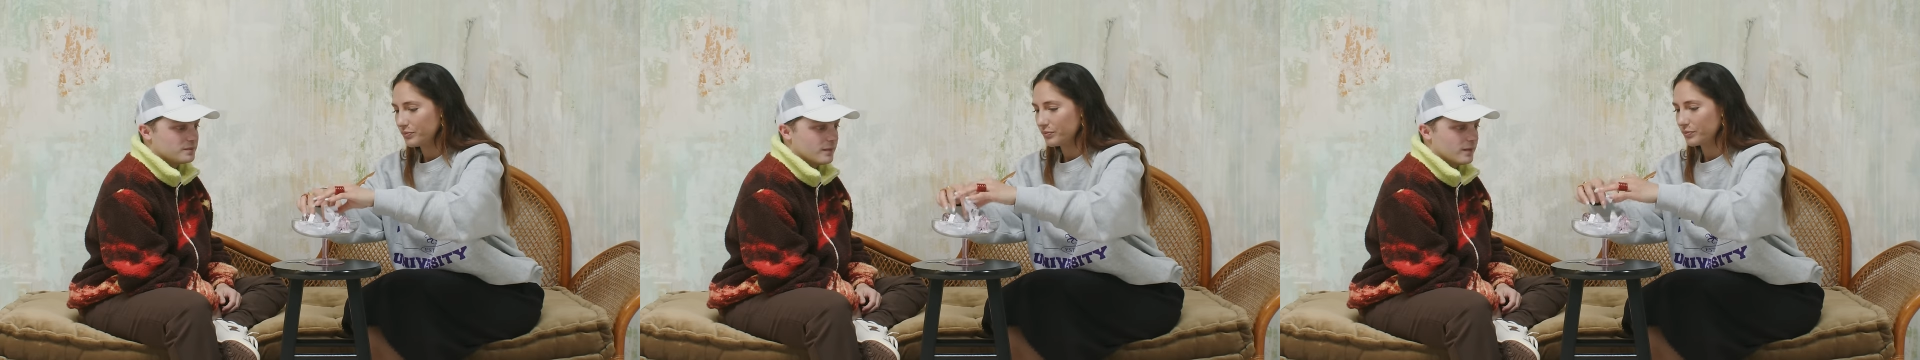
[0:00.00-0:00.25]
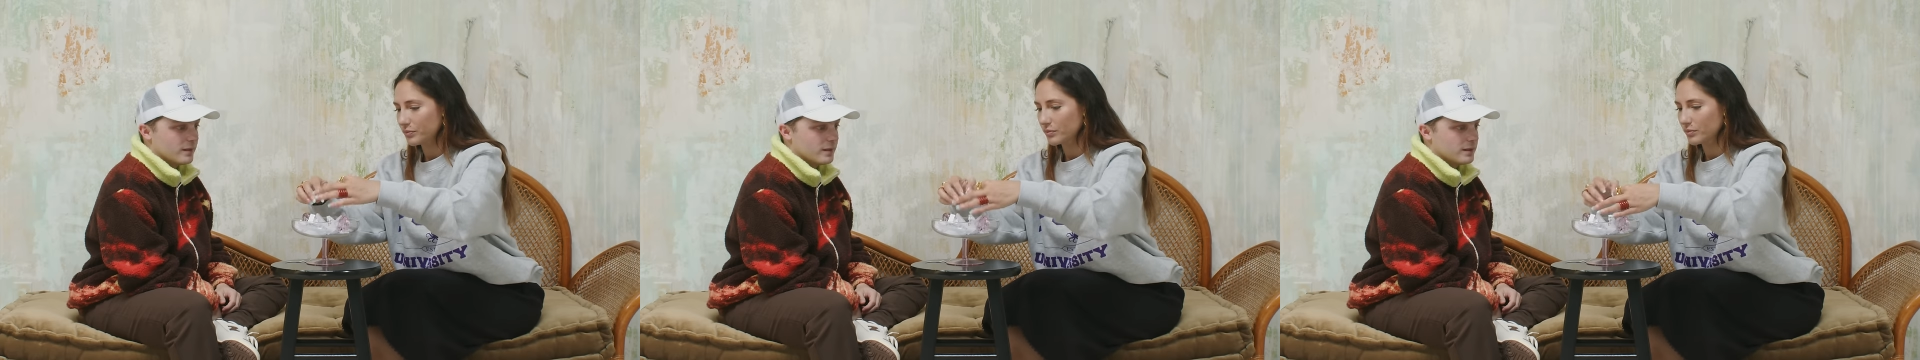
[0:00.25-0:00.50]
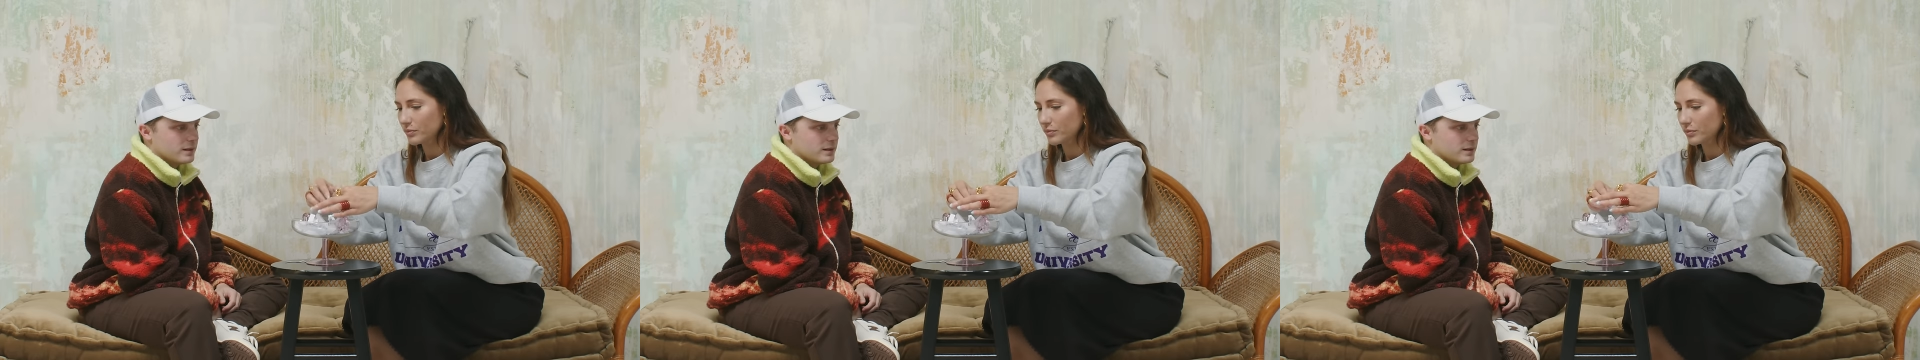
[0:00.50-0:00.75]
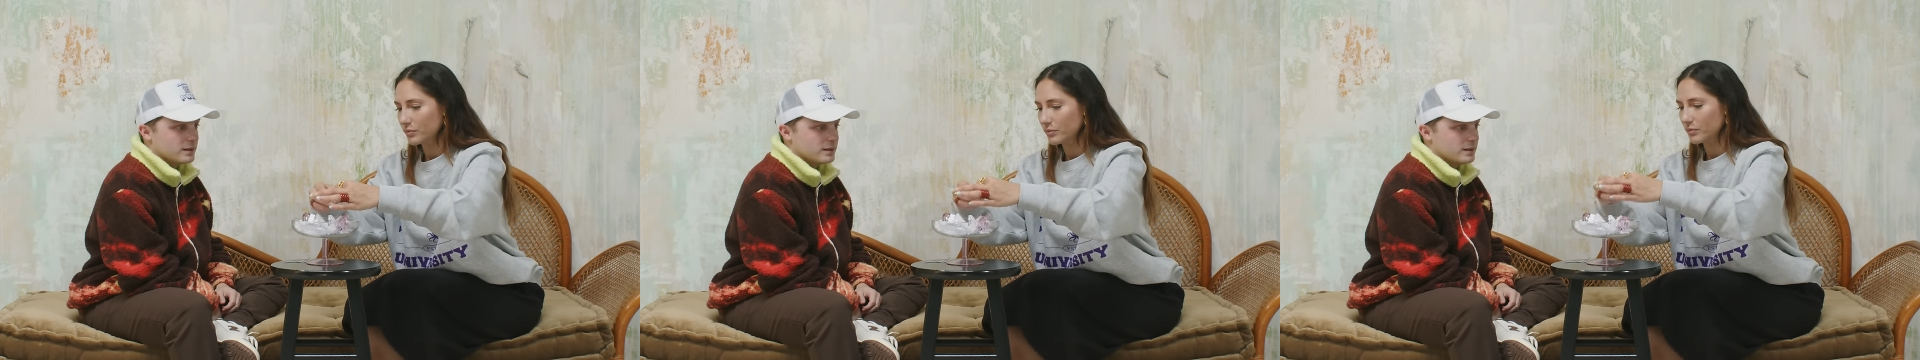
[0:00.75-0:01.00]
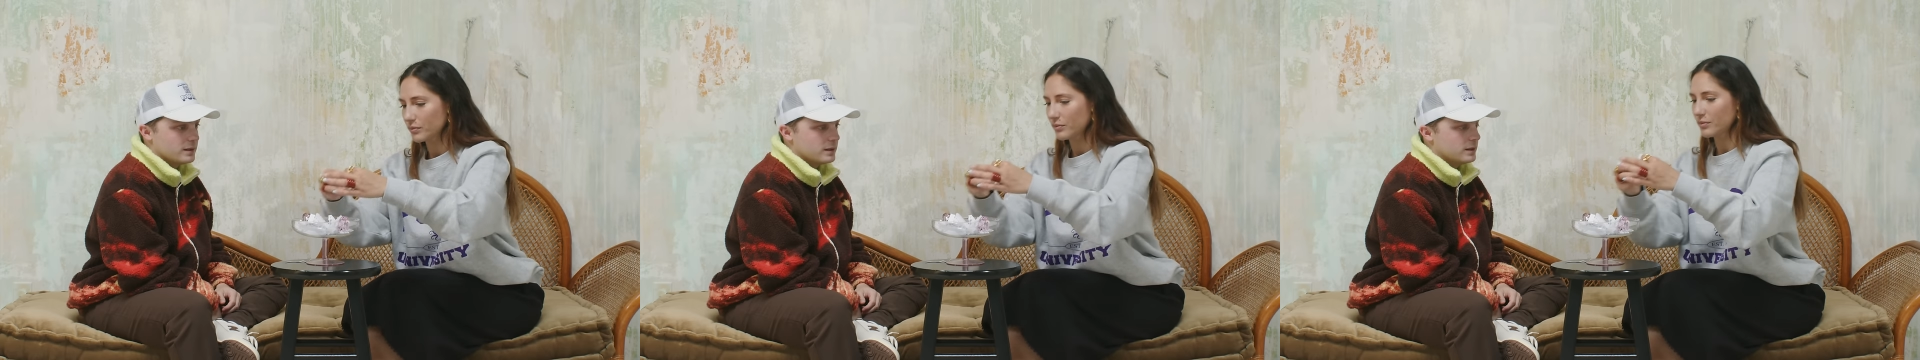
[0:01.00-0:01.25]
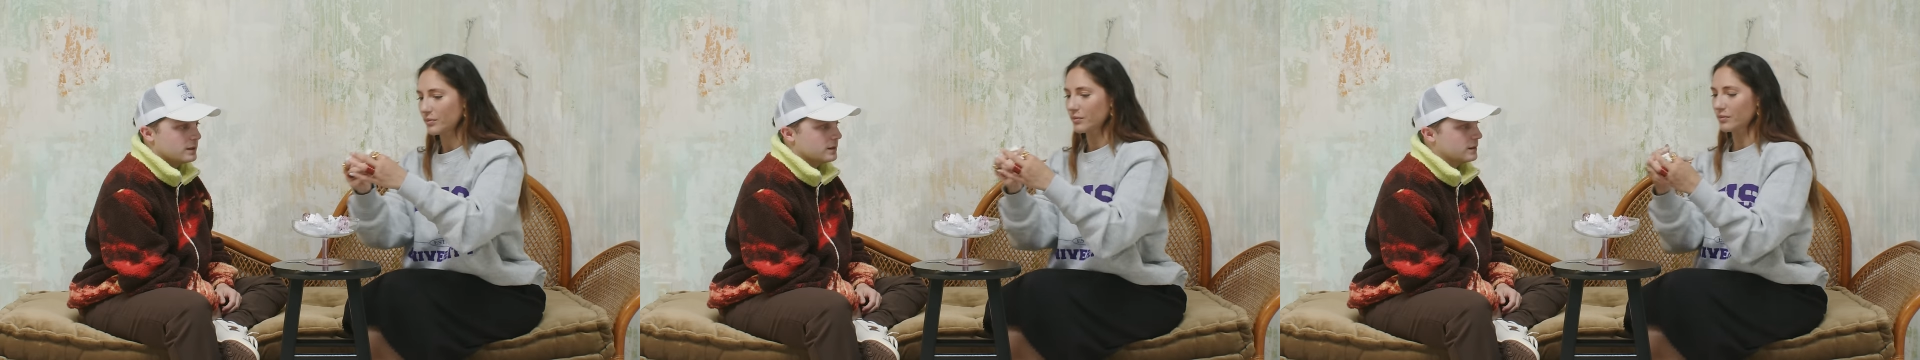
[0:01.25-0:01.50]

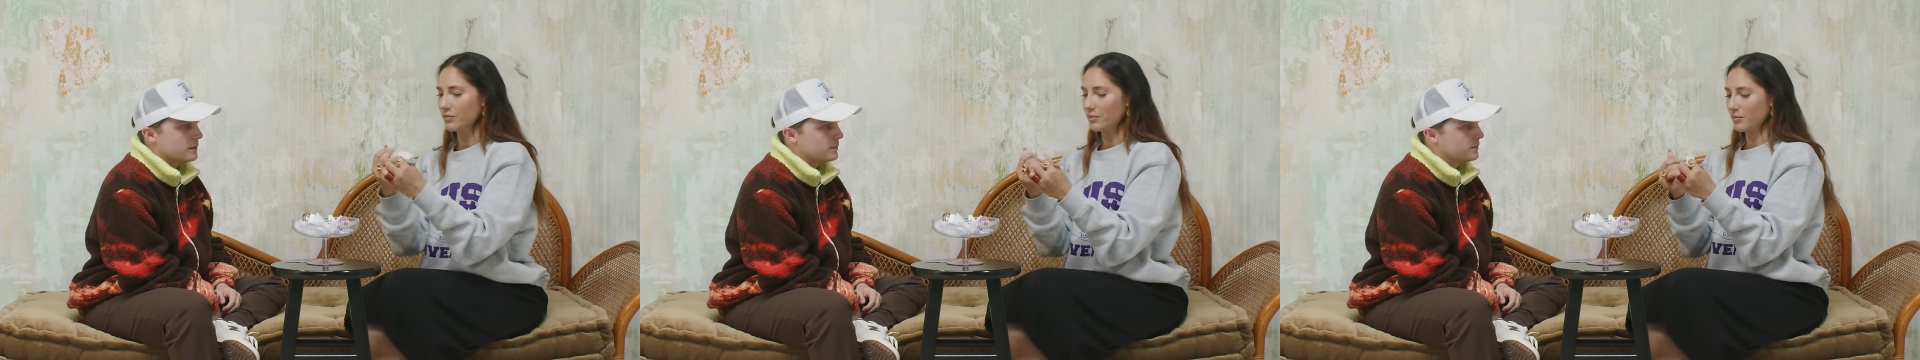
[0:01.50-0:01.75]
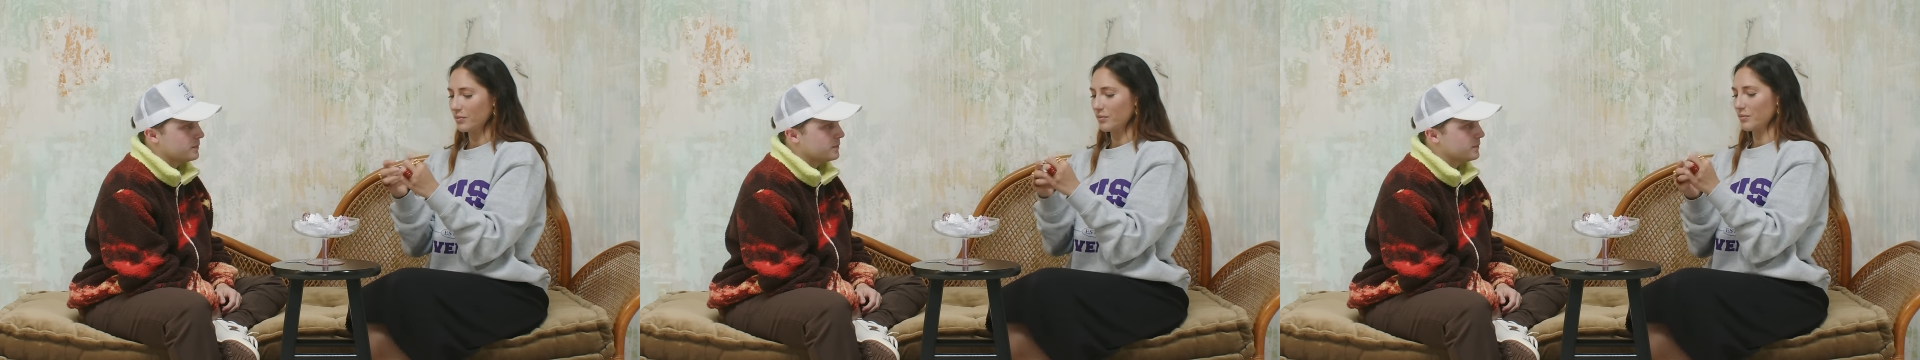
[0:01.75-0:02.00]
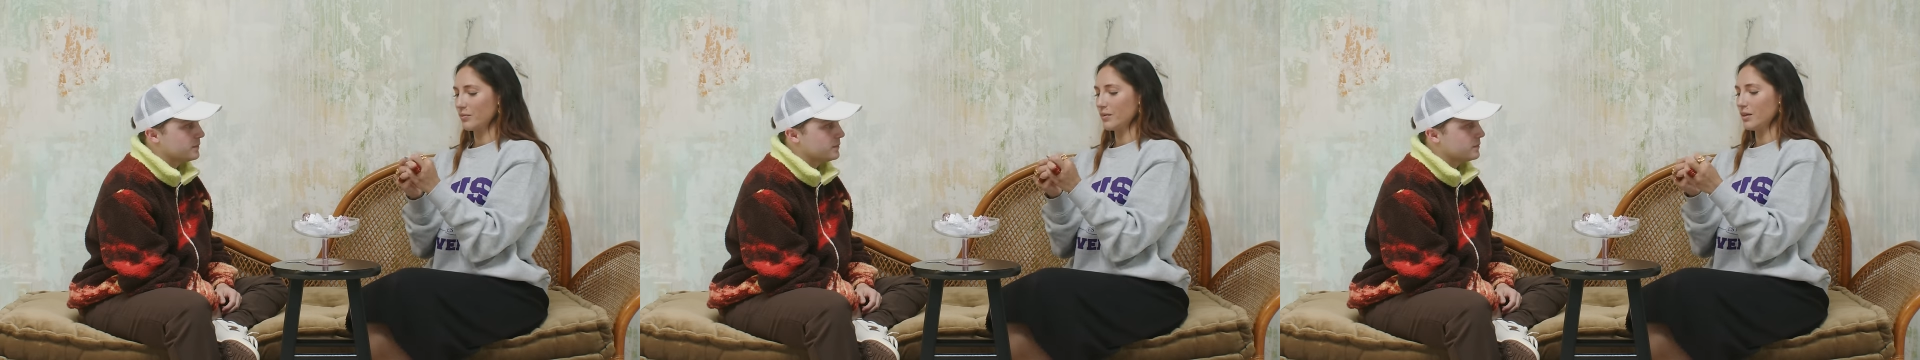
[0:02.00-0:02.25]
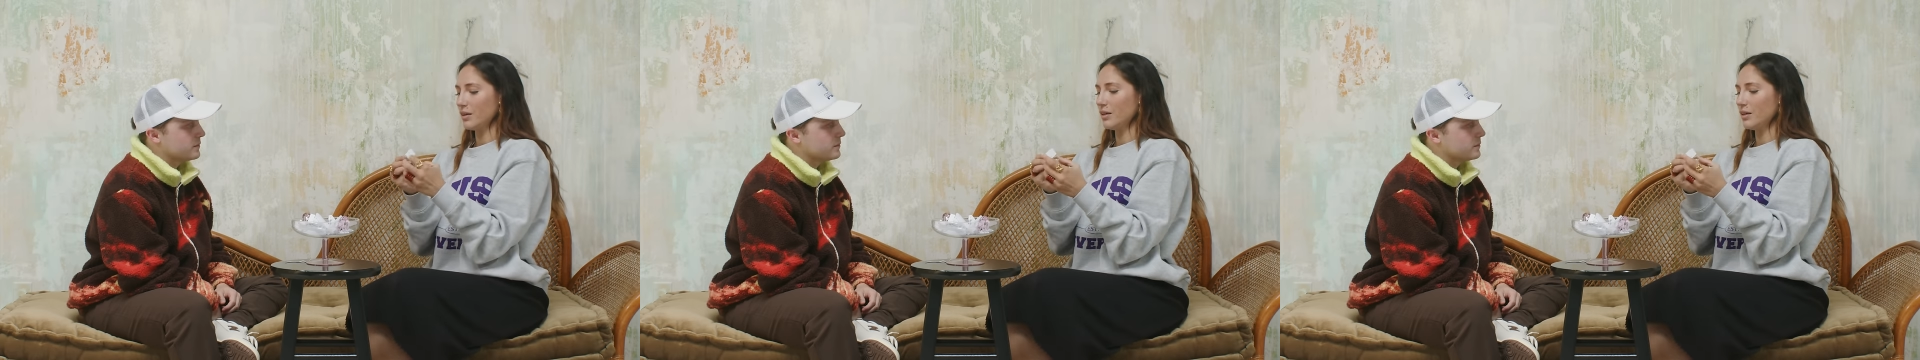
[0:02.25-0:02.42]
No one is speaking in this clip.